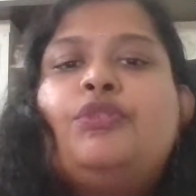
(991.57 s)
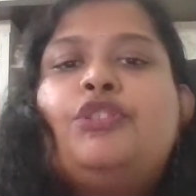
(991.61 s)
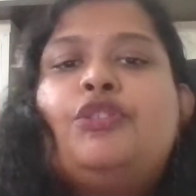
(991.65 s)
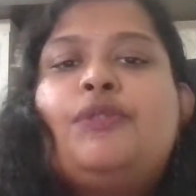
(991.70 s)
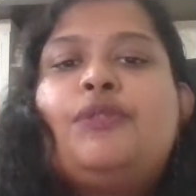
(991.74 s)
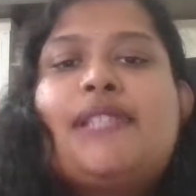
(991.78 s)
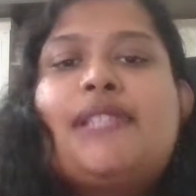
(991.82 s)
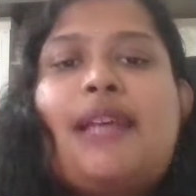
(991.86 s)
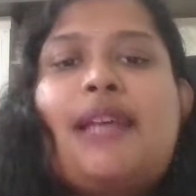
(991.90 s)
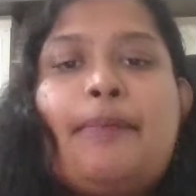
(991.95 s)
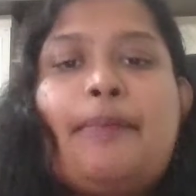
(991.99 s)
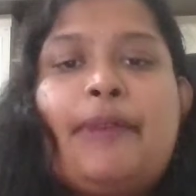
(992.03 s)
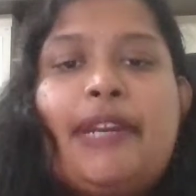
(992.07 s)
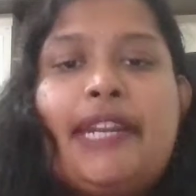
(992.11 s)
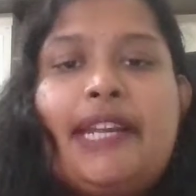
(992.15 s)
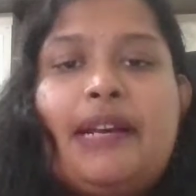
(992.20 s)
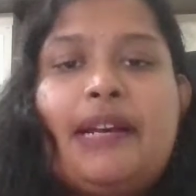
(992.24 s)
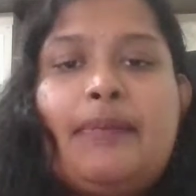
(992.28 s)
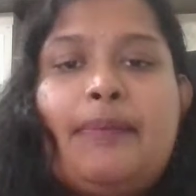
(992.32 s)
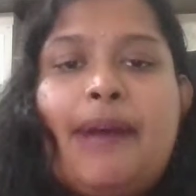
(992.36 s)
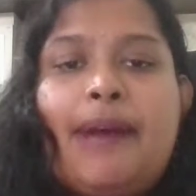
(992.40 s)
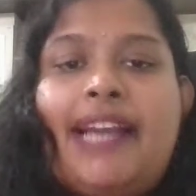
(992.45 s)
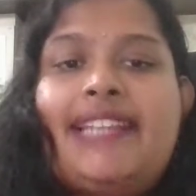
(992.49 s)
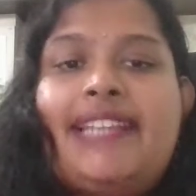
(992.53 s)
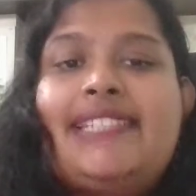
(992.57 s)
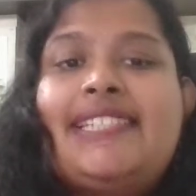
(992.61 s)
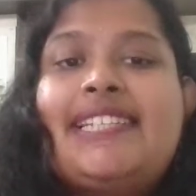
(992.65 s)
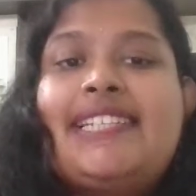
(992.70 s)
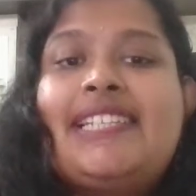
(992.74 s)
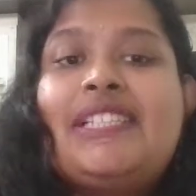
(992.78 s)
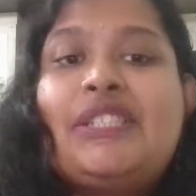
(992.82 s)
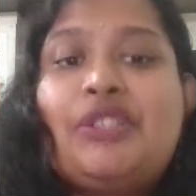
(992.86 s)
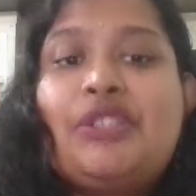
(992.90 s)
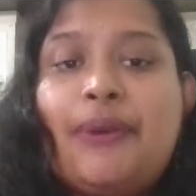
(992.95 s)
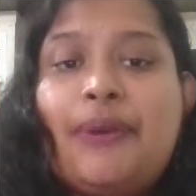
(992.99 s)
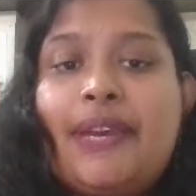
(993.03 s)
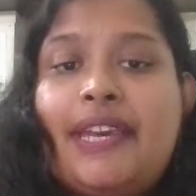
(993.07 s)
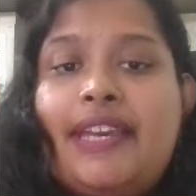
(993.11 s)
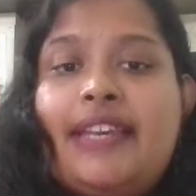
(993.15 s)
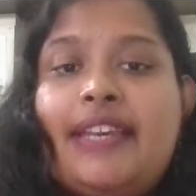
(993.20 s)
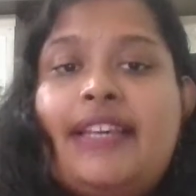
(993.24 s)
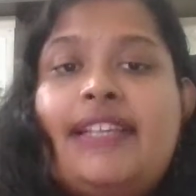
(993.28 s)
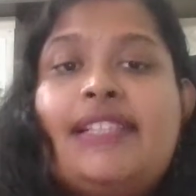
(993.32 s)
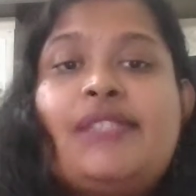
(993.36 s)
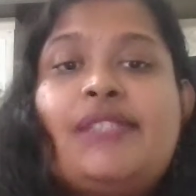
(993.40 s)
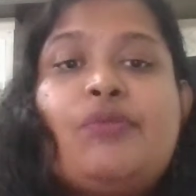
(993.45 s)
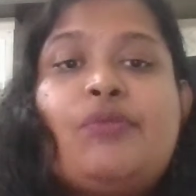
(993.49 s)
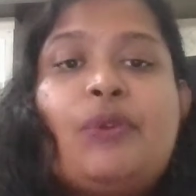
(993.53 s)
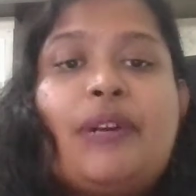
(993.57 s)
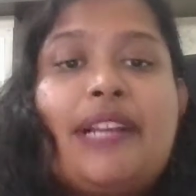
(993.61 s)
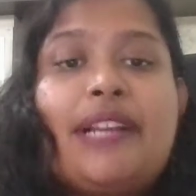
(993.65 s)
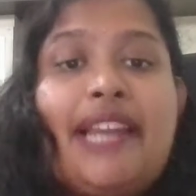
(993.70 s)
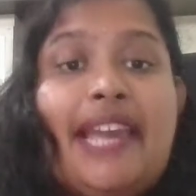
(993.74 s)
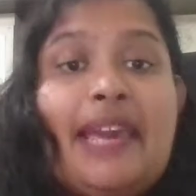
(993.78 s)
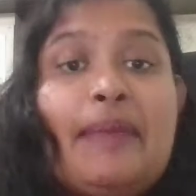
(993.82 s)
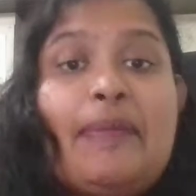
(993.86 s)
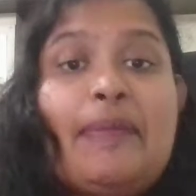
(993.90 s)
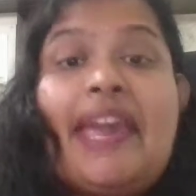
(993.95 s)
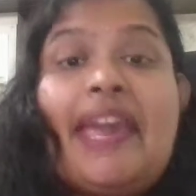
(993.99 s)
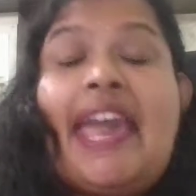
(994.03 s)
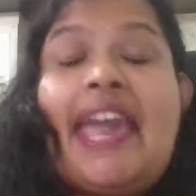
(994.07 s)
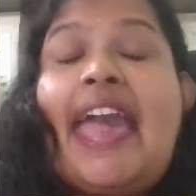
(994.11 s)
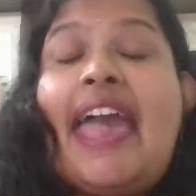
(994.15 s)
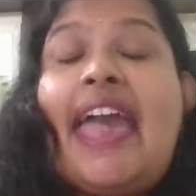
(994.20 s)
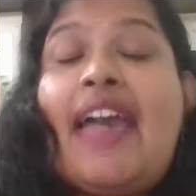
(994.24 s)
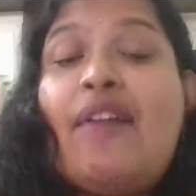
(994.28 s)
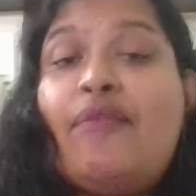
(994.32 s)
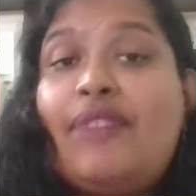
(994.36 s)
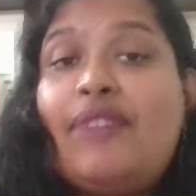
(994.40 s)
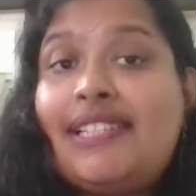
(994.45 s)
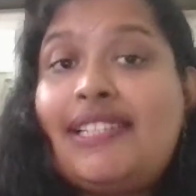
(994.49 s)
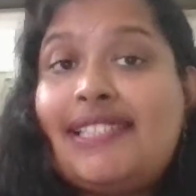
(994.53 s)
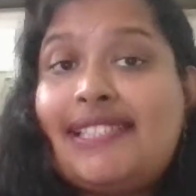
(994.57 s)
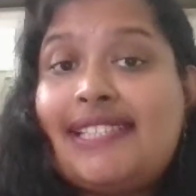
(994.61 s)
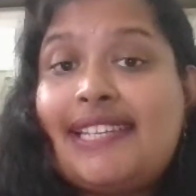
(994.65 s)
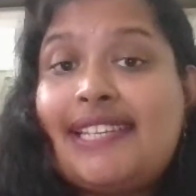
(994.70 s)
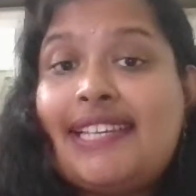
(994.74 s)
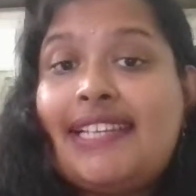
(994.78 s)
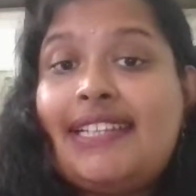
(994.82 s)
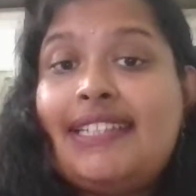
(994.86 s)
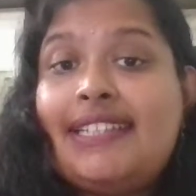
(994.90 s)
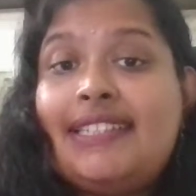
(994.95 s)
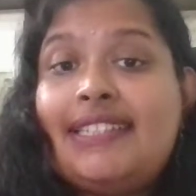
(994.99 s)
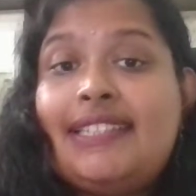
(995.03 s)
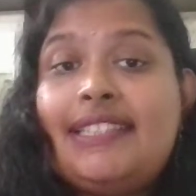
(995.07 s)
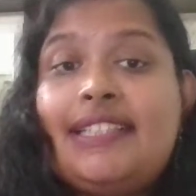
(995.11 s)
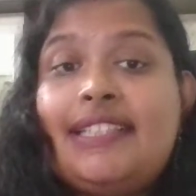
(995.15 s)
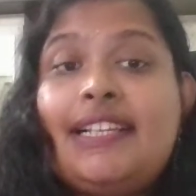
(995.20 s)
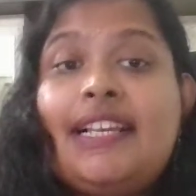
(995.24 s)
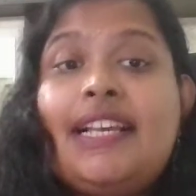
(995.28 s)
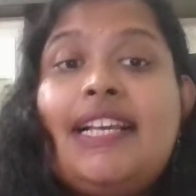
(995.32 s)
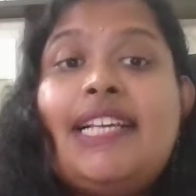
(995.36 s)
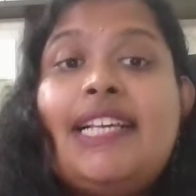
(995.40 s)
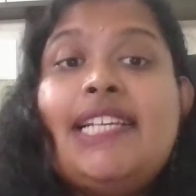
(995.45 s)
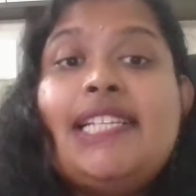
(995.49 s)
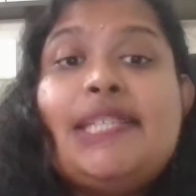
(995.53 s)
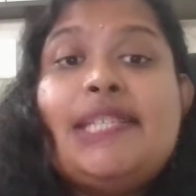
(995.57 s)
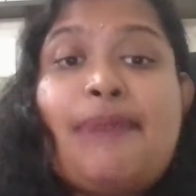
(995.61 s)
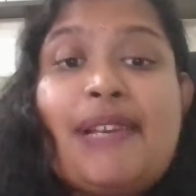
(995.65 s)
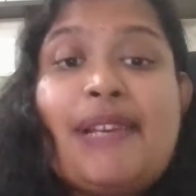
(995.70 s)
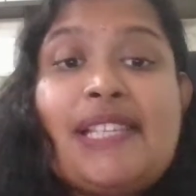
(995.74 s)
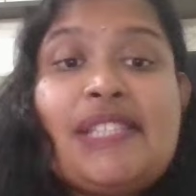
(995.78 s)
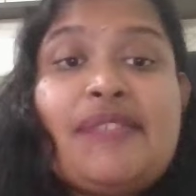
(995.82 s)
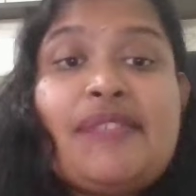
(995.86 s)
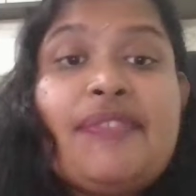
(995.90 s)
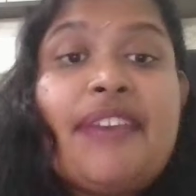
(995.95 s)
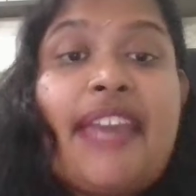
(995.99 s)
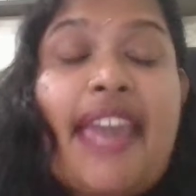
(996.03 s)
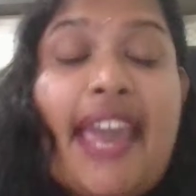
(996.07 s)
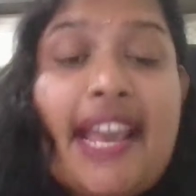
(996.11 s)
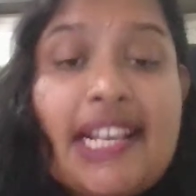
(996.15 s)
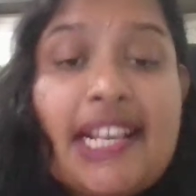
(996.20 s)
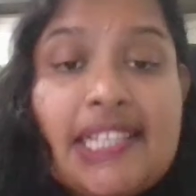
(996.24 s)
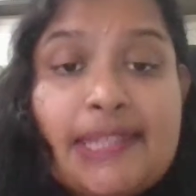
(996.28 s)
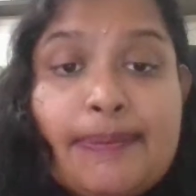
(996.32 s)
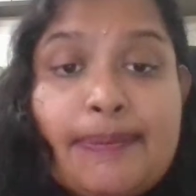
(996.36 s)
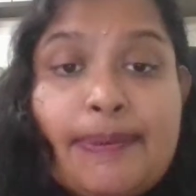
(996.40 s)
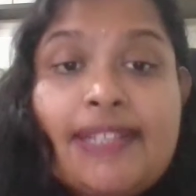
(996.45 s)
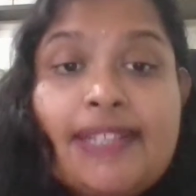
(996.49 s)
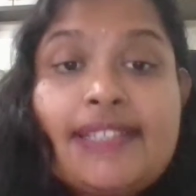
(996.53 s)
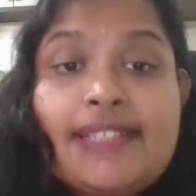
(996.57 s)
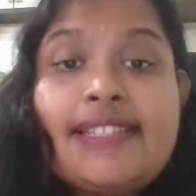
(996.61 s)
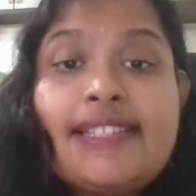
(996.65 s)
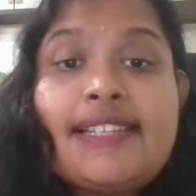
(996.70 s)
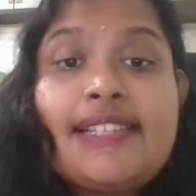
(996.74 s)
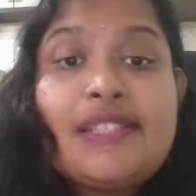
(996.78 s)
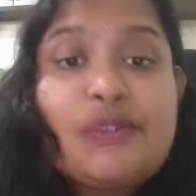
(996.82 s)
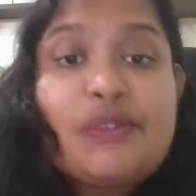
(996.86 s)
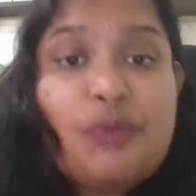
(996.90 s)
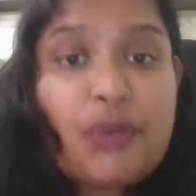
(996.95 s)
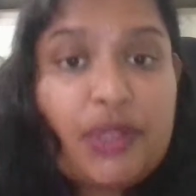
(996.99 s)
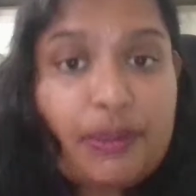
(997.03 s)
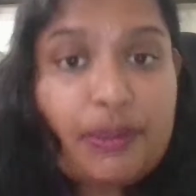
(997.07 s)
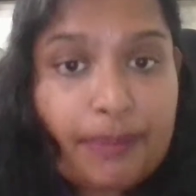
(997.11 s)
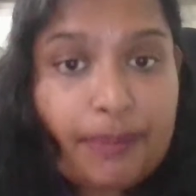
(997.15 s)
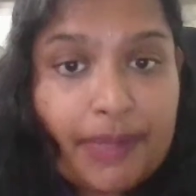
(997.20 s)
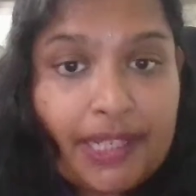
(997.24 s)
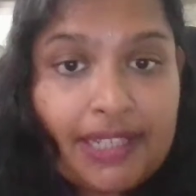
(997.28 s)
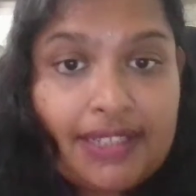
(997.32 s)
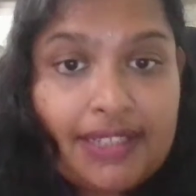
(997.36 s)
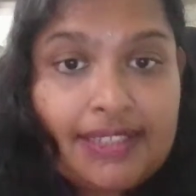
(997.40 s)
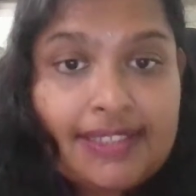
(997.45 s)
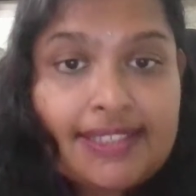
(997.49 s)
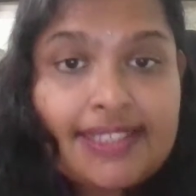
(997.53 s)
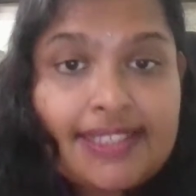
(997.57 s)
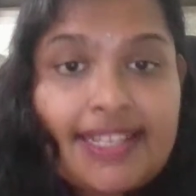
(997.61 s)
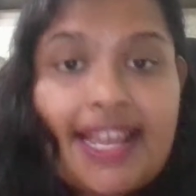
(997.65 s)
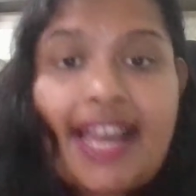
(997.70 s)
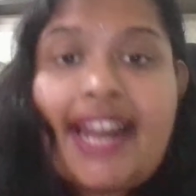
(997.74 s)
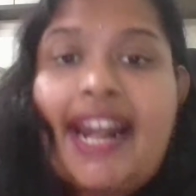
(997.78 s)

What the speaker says: To sum it up, ITR 3 is for claiming every single specific expenses with bills,